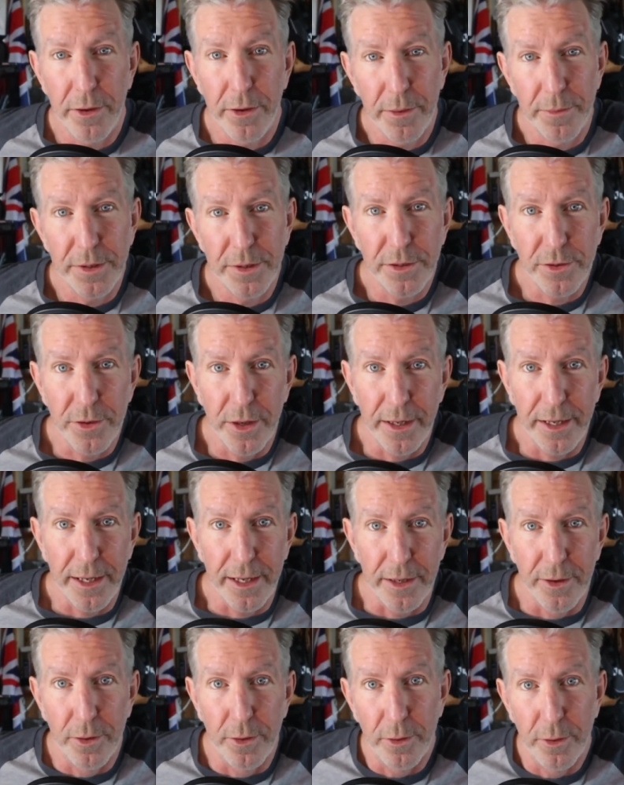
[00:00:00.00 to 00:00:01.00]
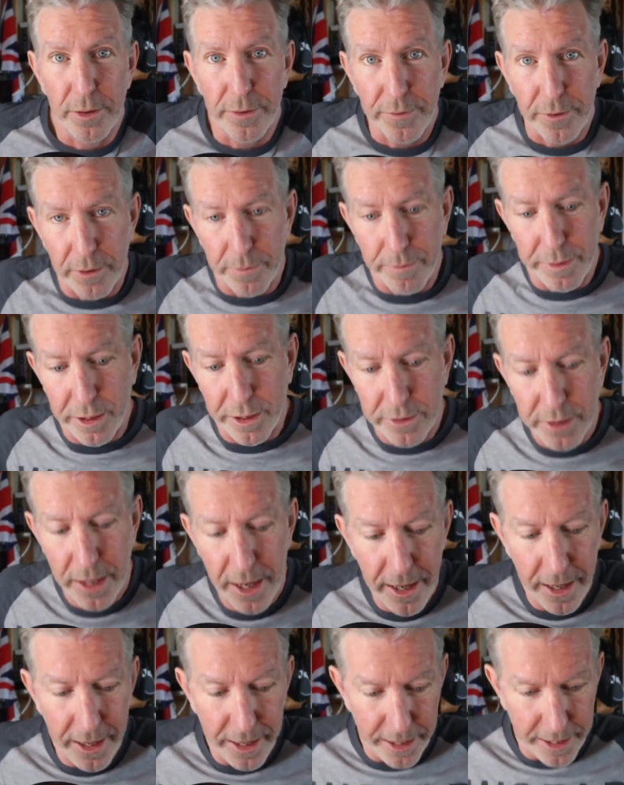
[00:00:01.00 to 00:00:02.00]
I'm just trying to get a hold of good beers.
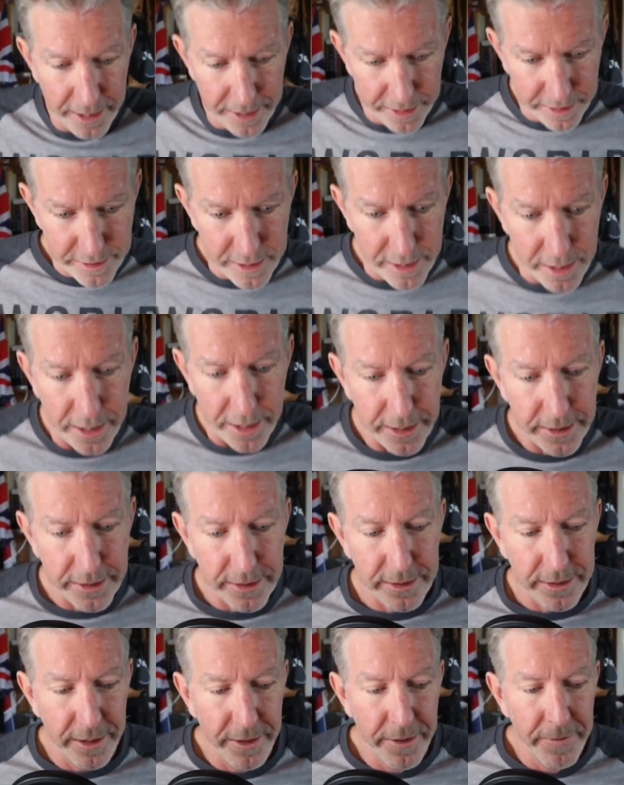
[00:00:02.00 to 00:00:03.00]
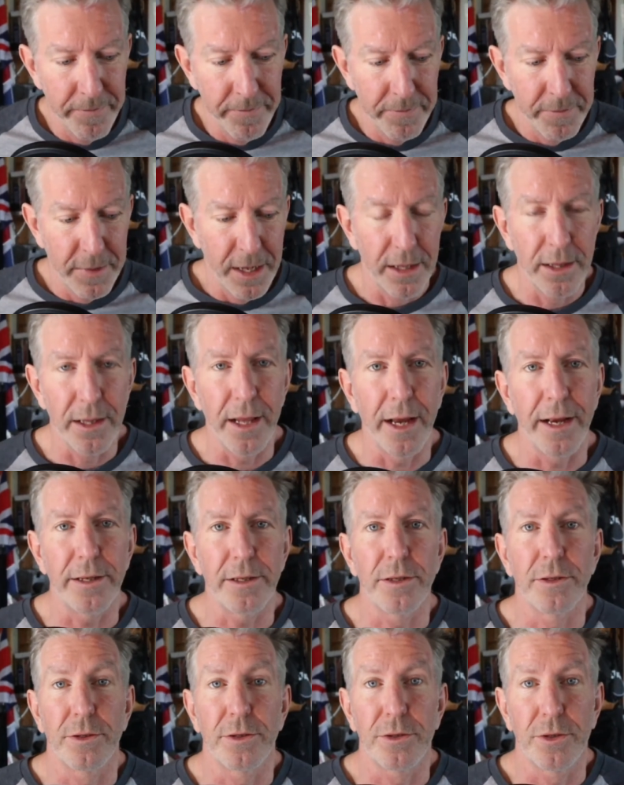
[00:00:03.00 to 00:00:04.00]
It is a nice, light,
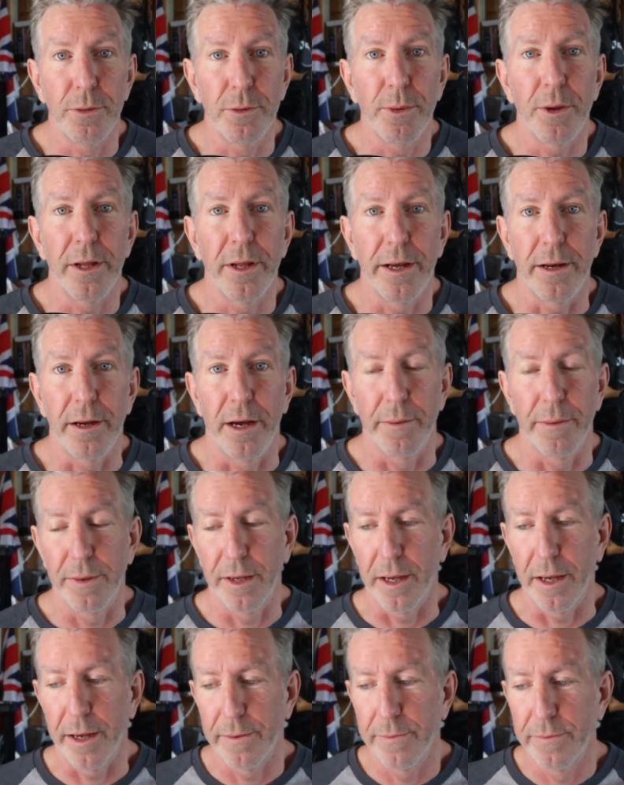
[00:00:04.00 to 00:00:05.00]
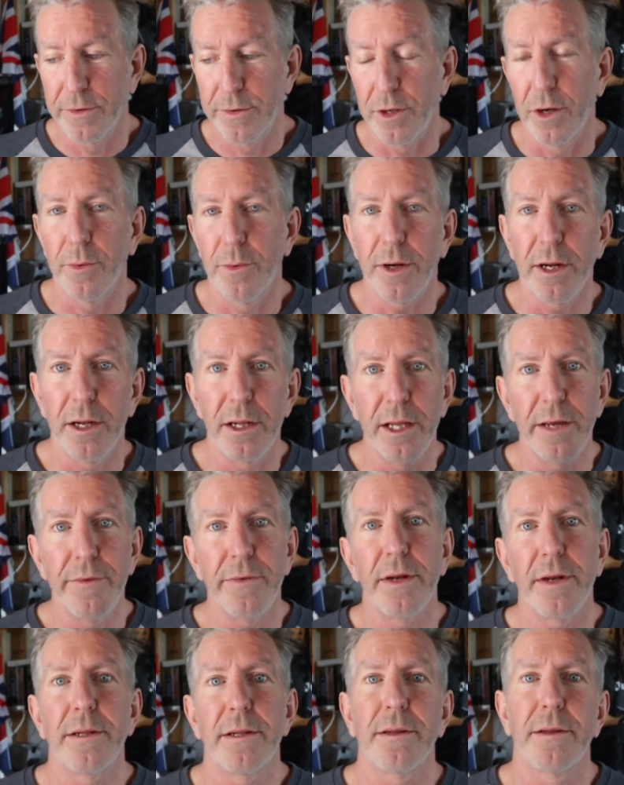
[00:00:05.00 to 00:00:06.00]
super light IPA. So we're going to leave it
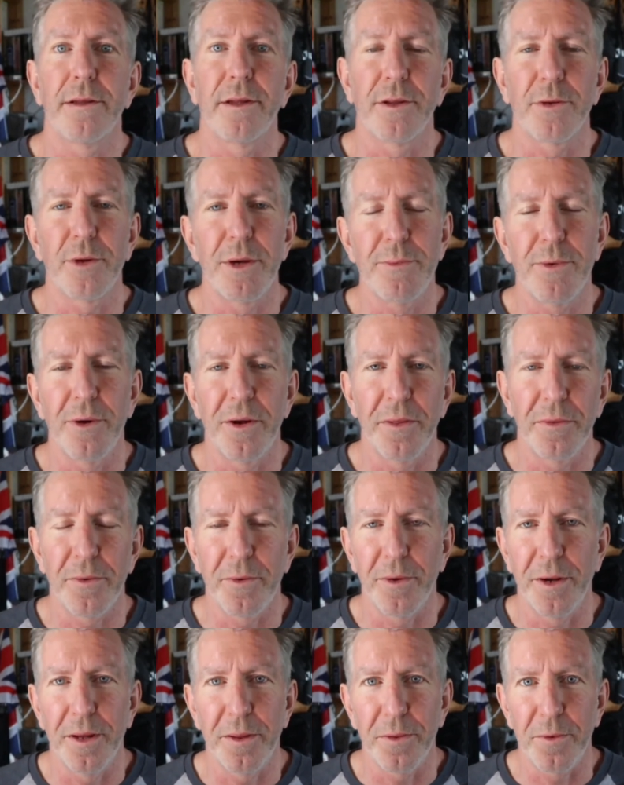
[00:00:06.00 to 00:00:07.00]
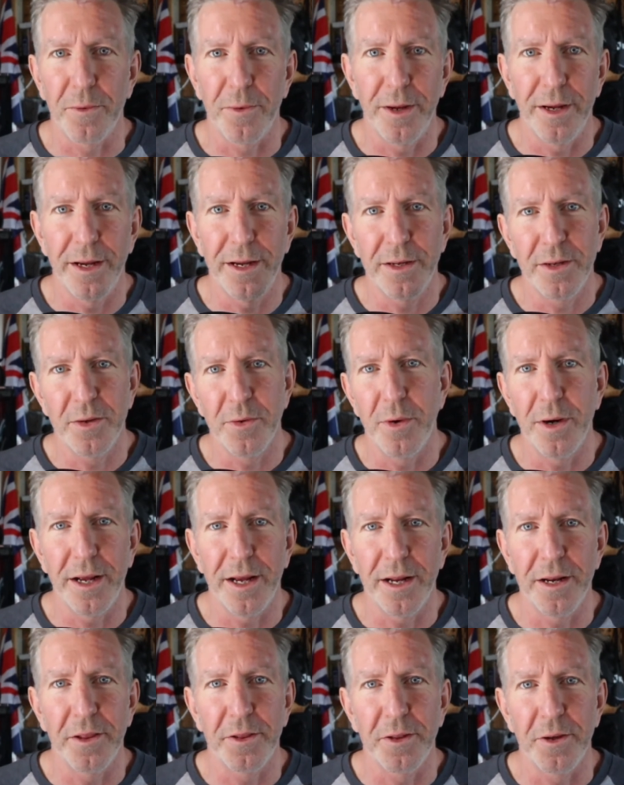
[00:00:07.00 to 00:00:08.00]
at the 3.33, 20 out
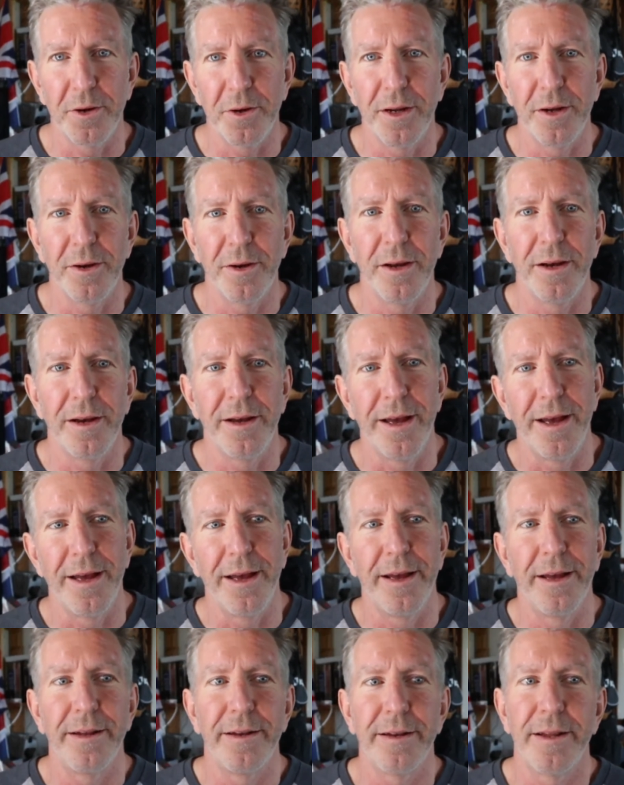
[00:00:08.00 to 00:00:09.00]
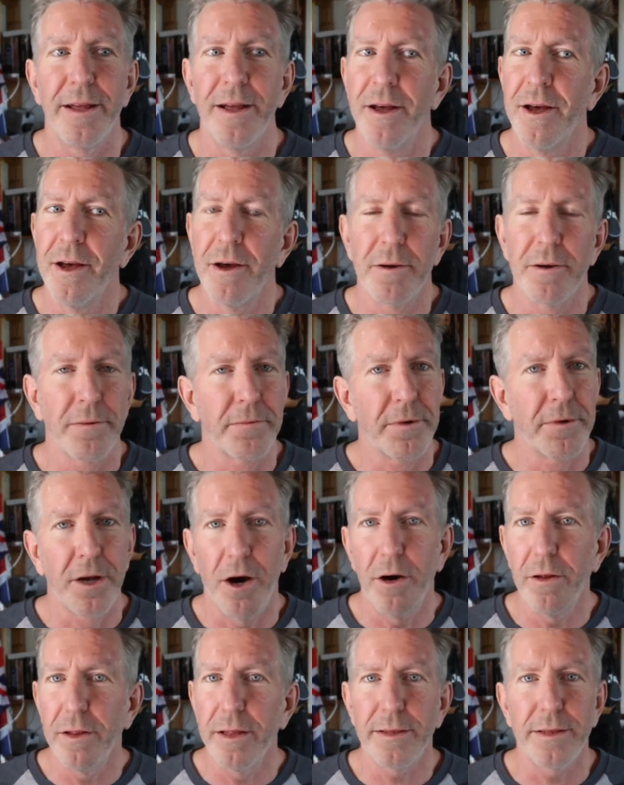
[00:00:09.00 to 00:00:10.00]
of 30, and
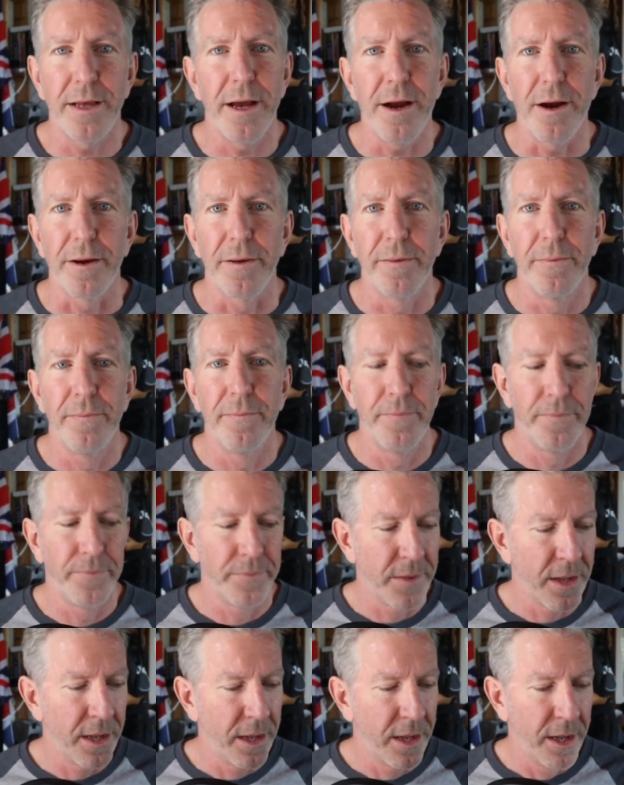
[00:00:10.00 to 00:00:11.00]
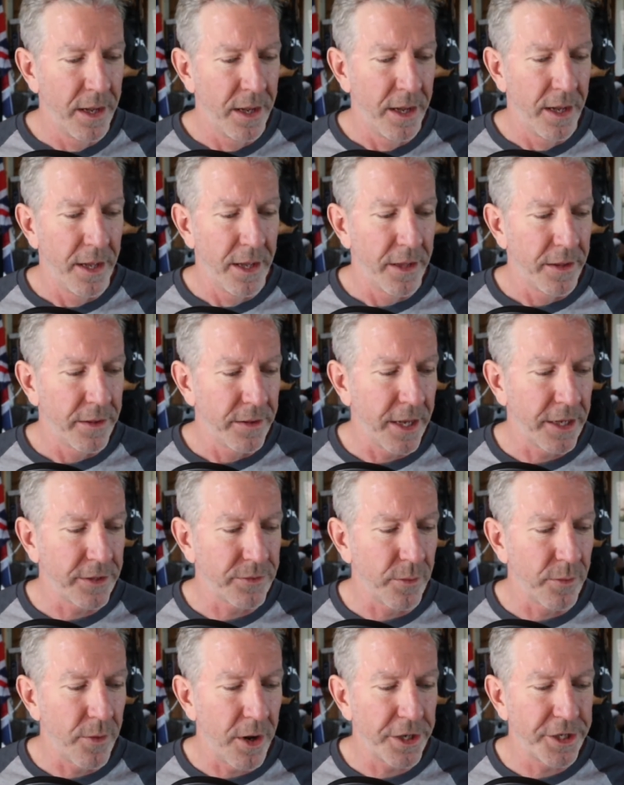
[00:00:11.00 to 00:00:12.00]
call it there. Thanks for
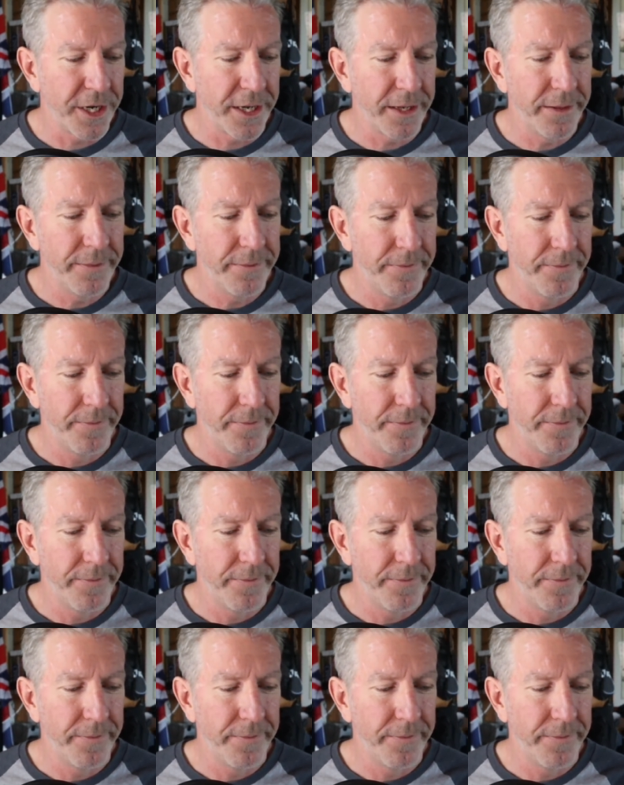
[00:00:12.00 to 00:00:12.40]
watching.